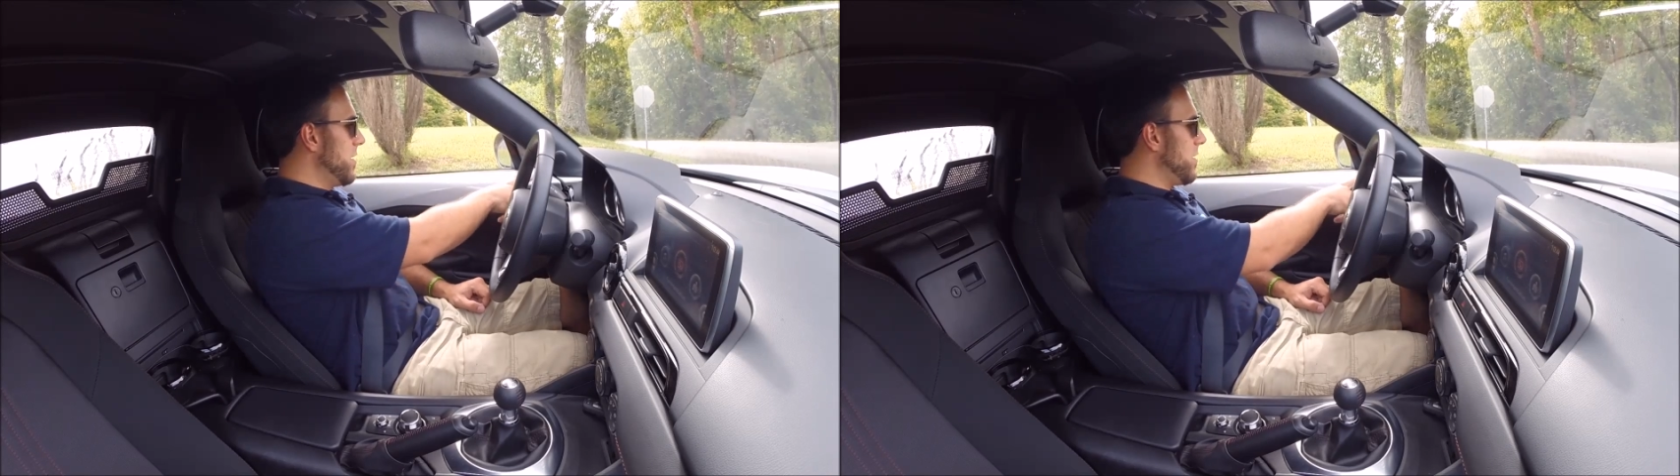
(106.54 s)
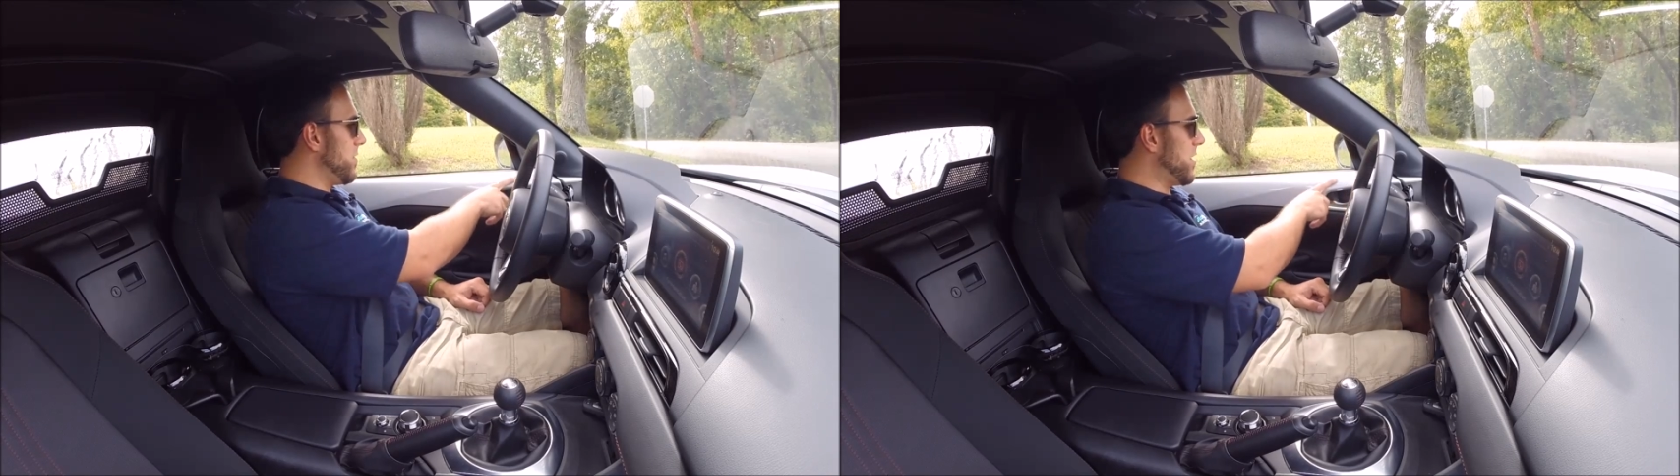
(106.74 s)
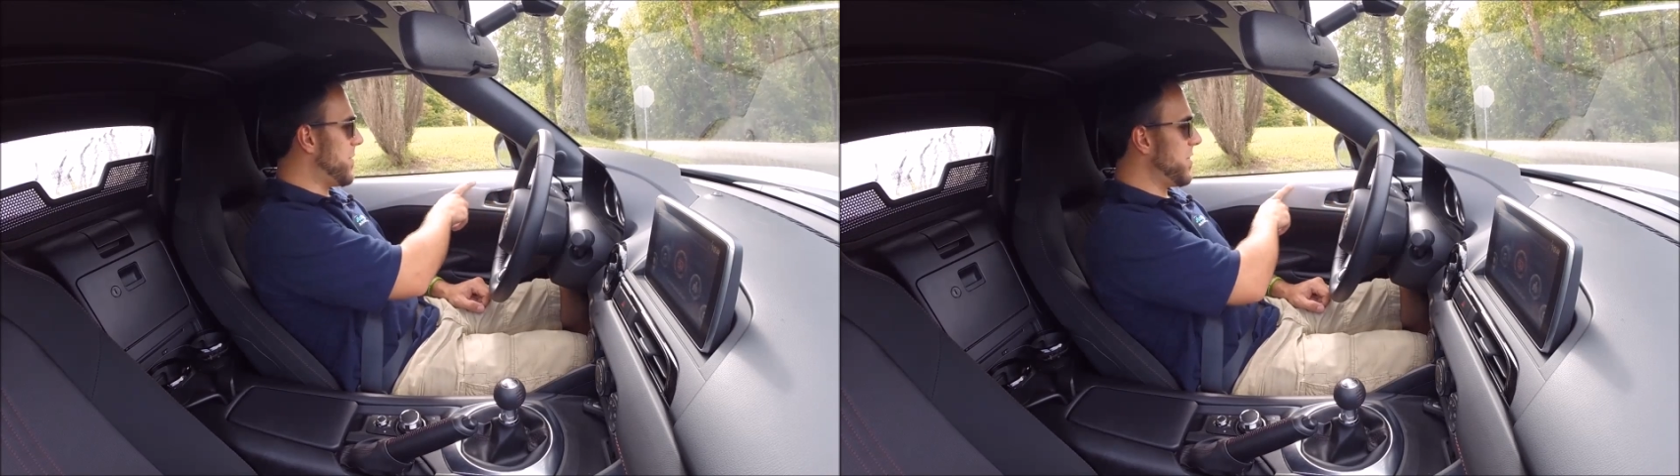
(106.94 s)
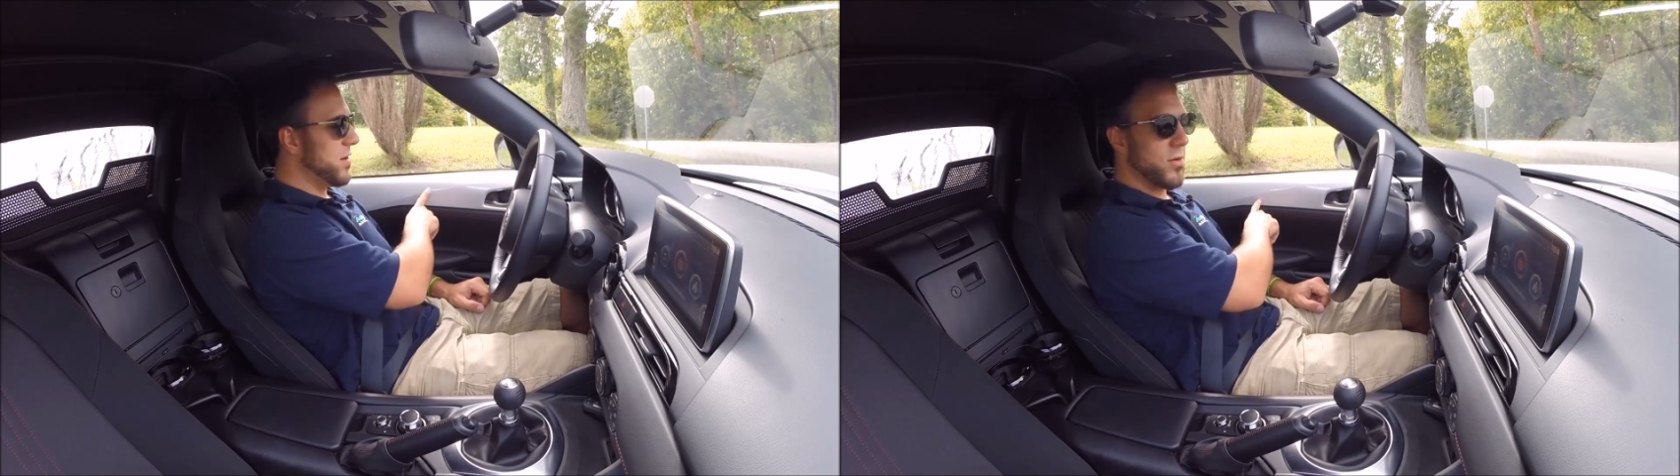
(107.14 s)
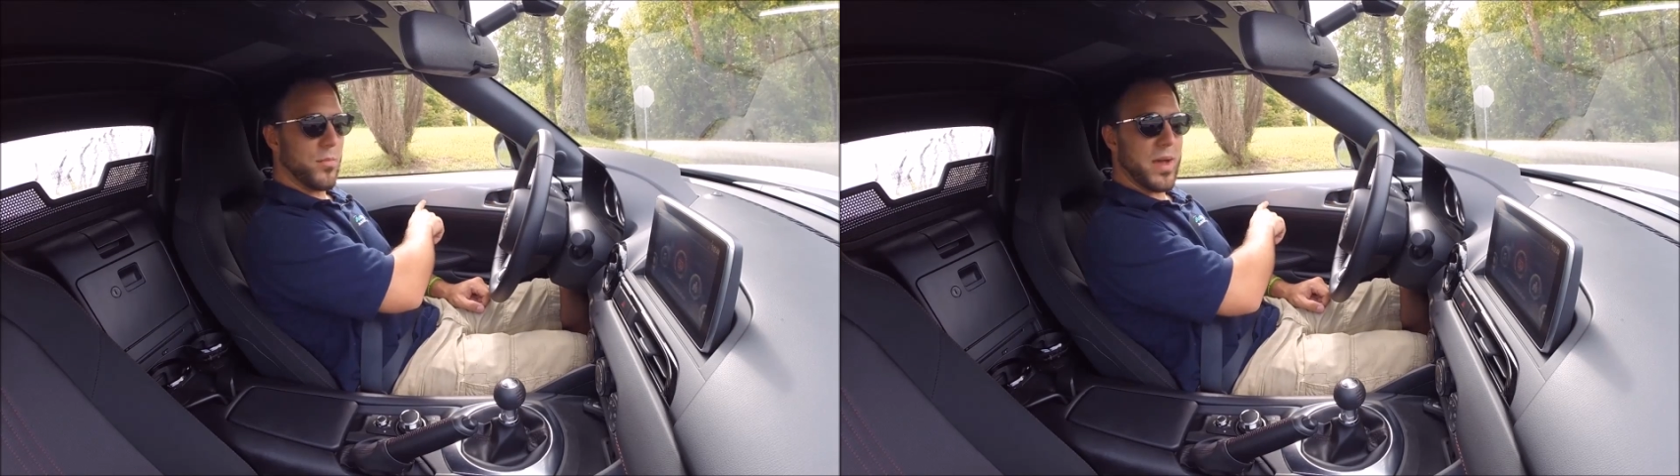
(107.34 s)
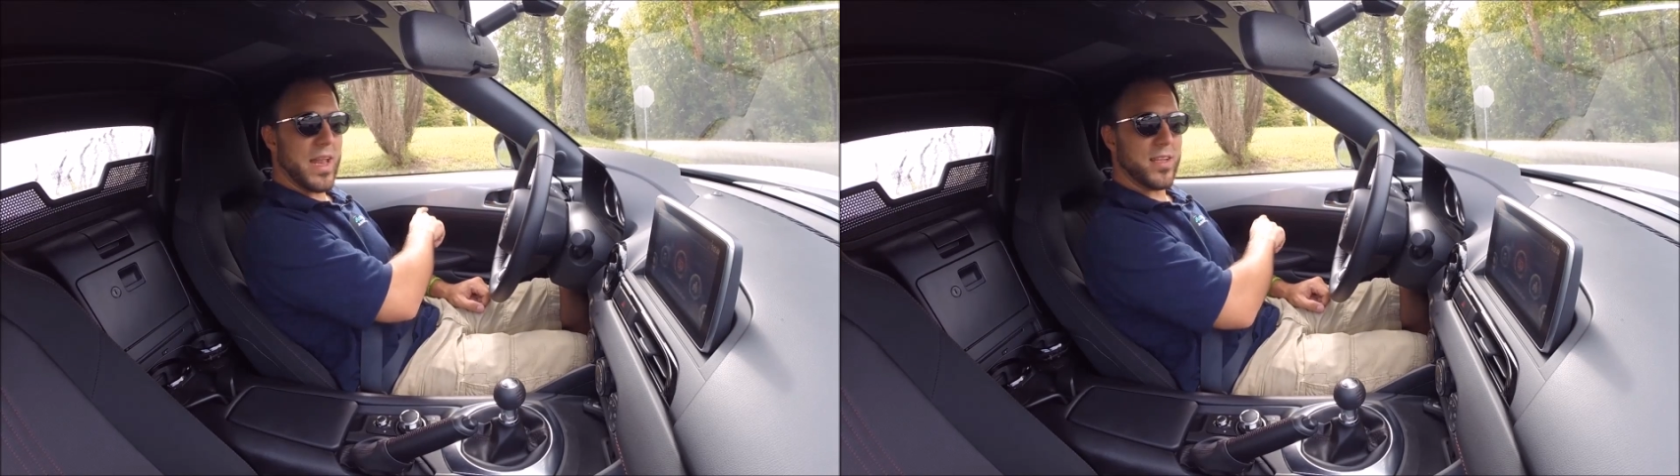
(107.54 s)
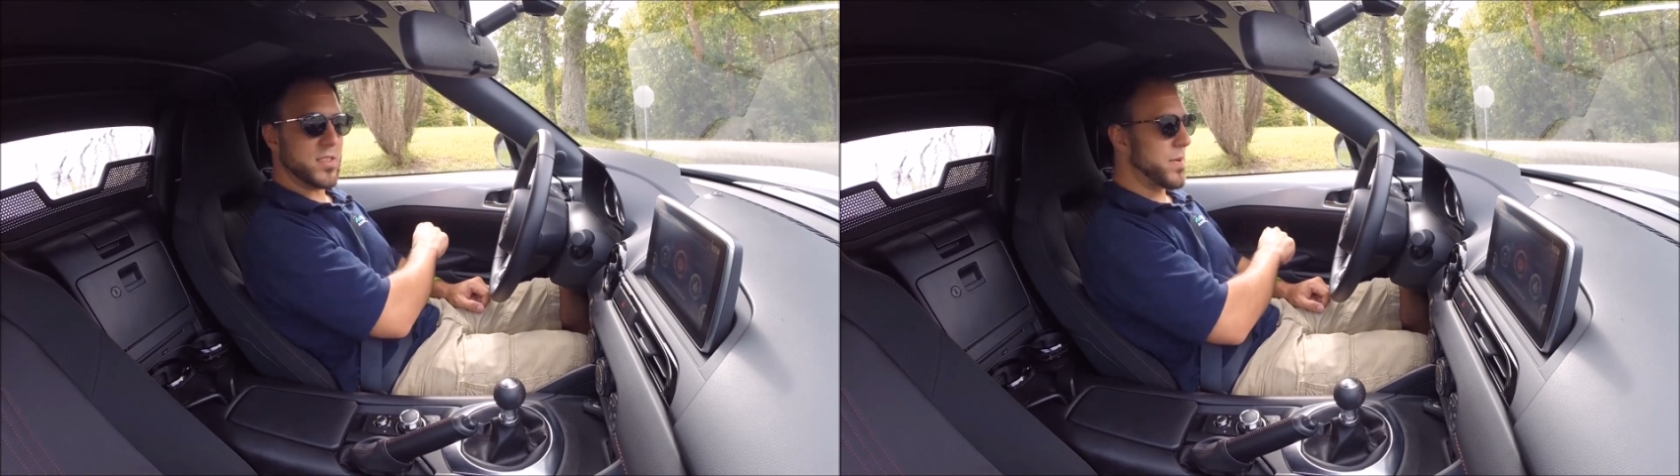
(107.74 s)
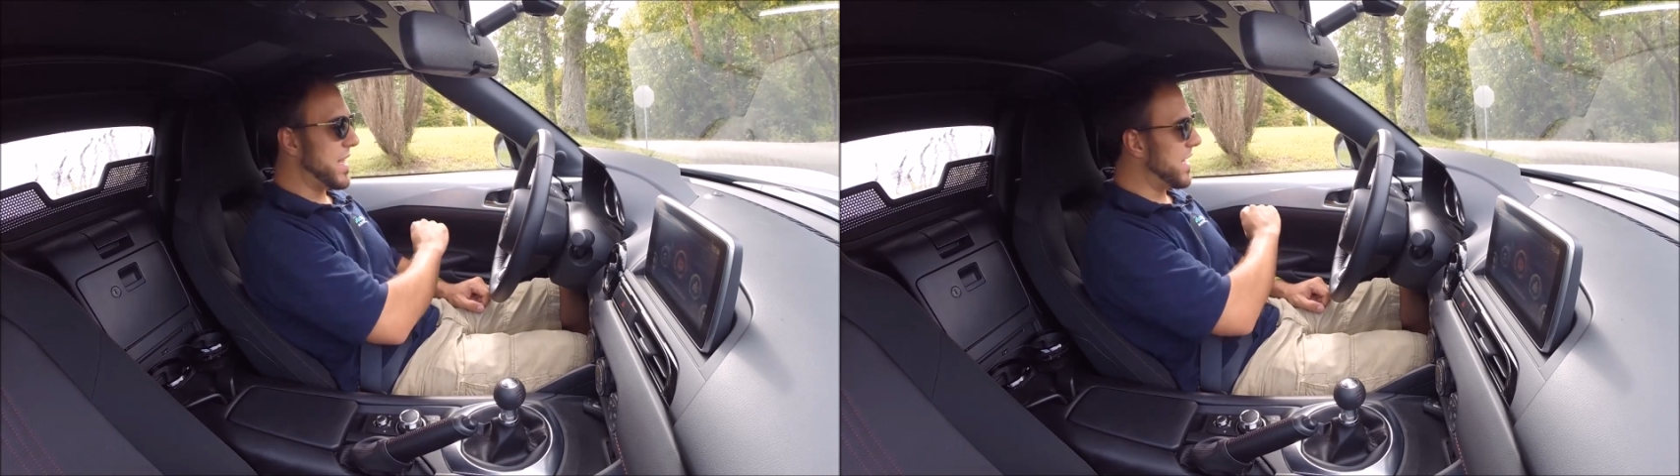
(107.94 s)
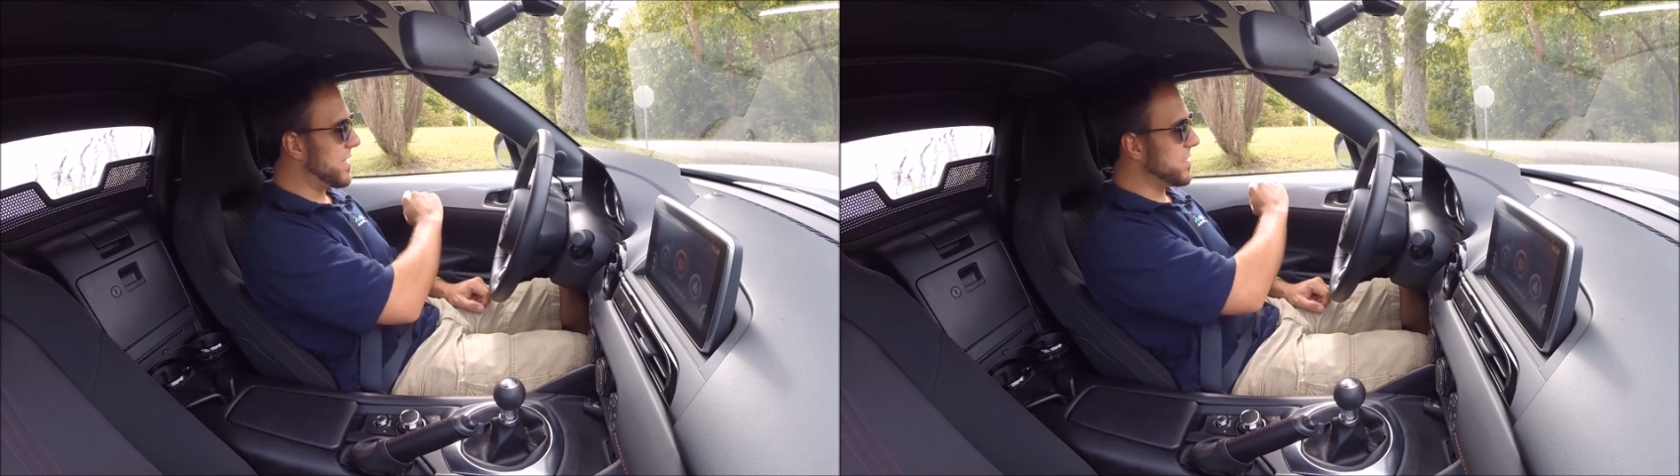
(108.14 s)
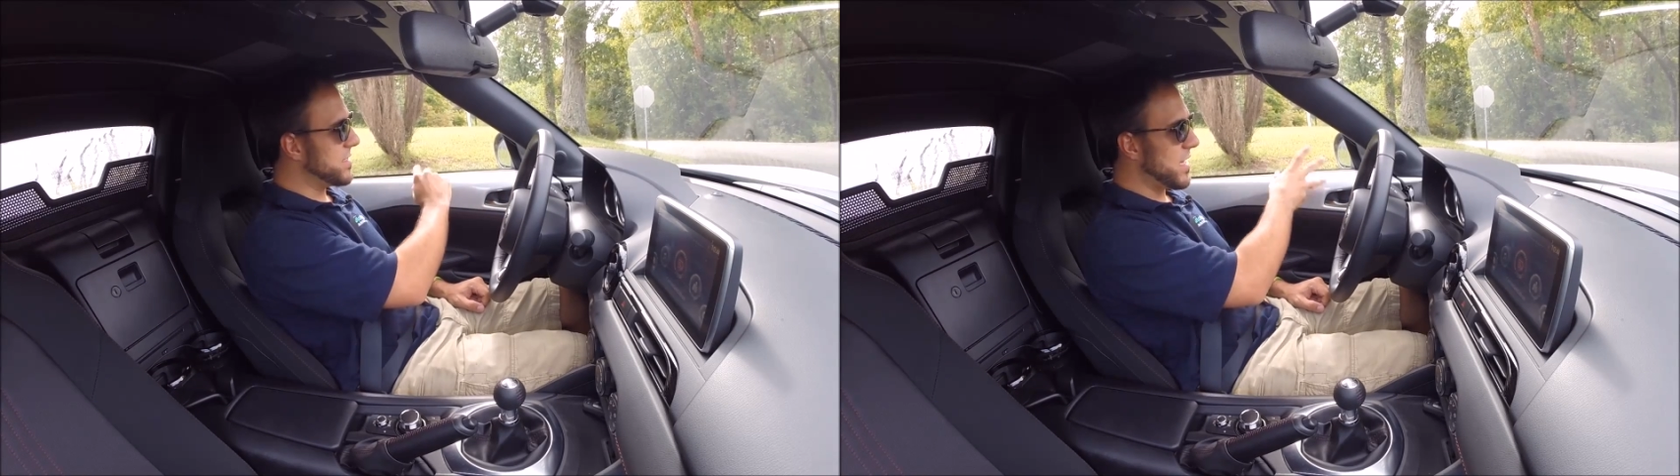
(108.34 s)
the top of your door panel is painted
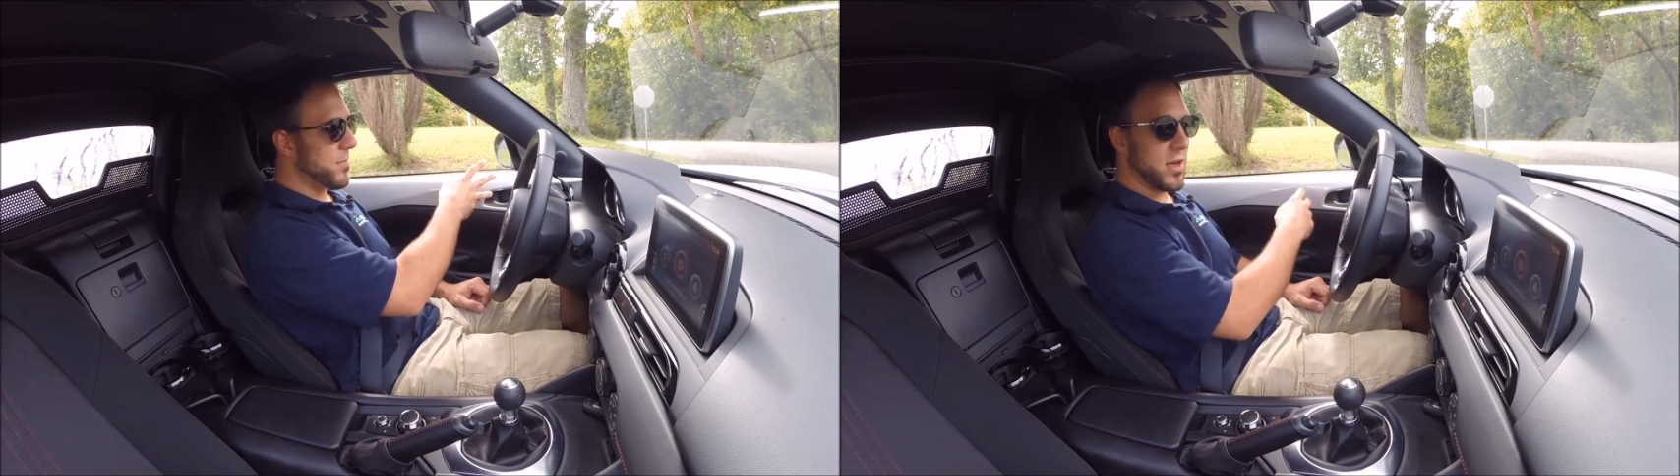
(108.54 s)
the same